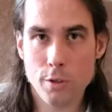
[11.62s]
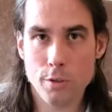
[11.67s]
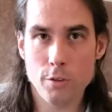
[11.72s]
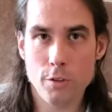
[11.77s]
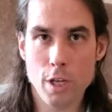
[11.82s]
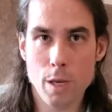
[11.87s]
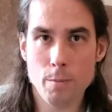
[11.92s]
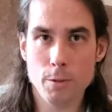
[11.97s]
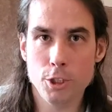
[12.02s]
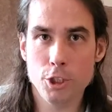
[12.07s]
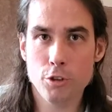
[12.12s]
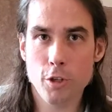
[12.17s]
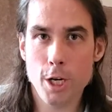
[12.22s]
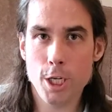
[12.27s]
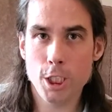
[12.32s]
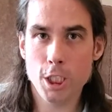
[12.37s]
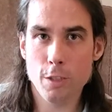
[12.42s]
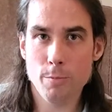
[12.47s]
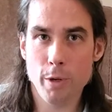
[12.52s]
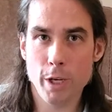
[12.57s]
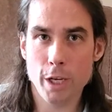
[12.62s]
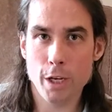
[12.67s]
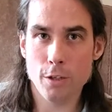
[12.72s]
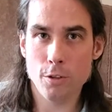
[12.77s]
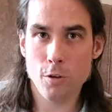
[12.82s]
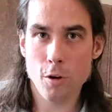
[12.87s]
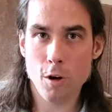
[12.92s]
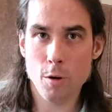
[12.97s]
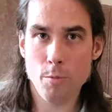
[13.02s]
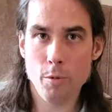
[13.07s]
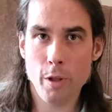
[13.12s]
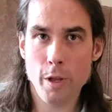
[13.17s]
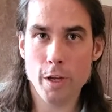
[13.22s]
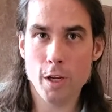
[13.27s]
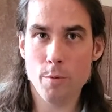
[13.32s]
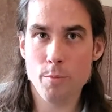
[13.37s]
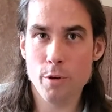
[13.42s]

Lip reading: demonstration of my guitar playing